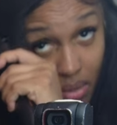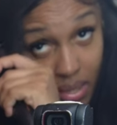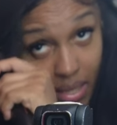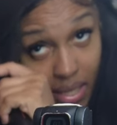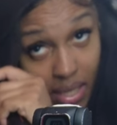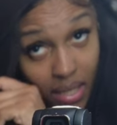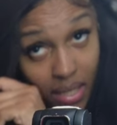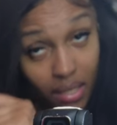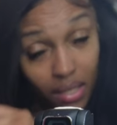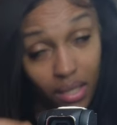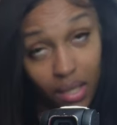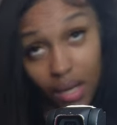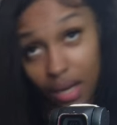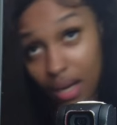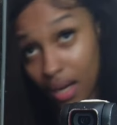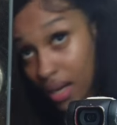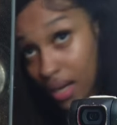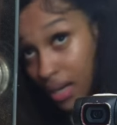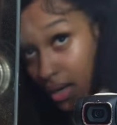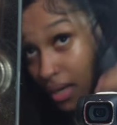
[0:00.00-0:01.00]
when I get in the
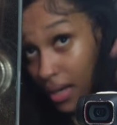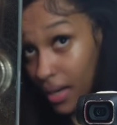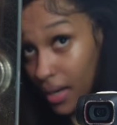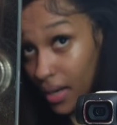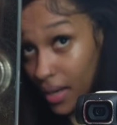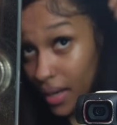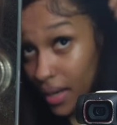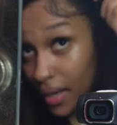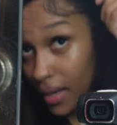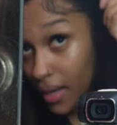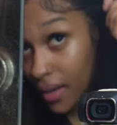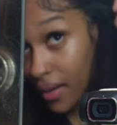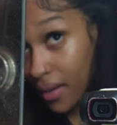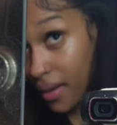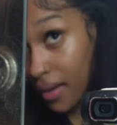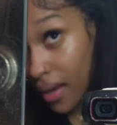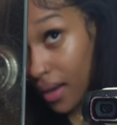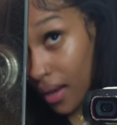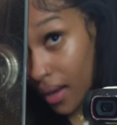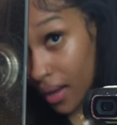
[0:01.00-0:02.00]
car.
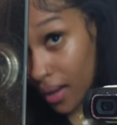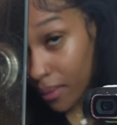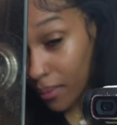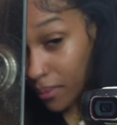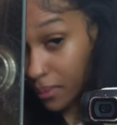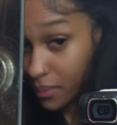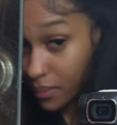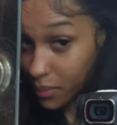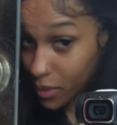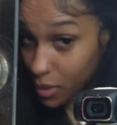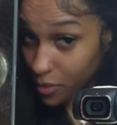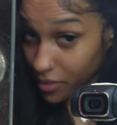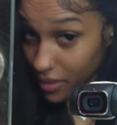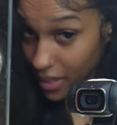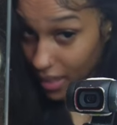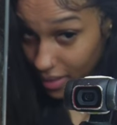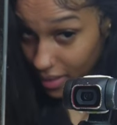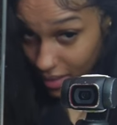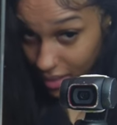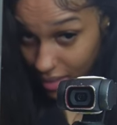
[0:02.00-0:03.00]
Hopefully
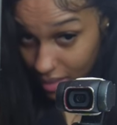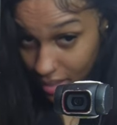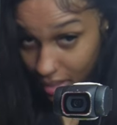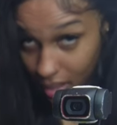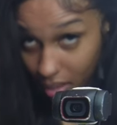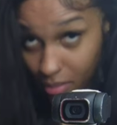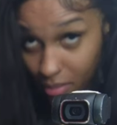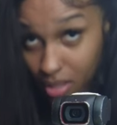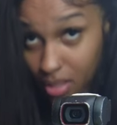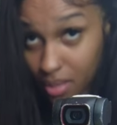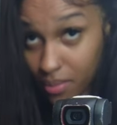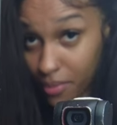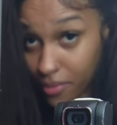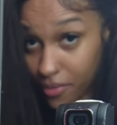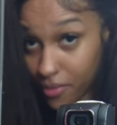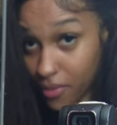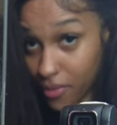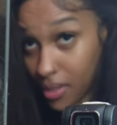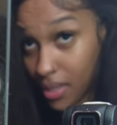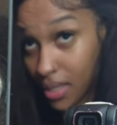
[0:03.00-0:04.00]
I could get Starbucks
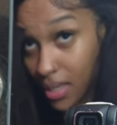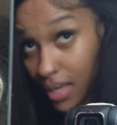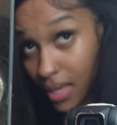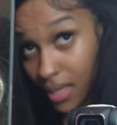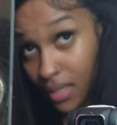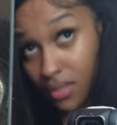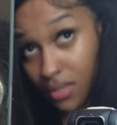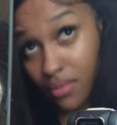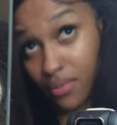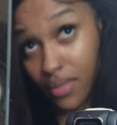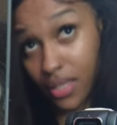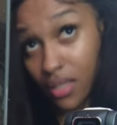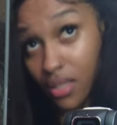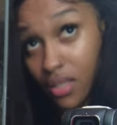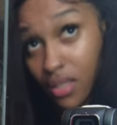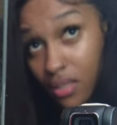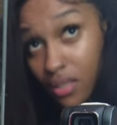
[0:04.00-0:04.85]
before I get to work.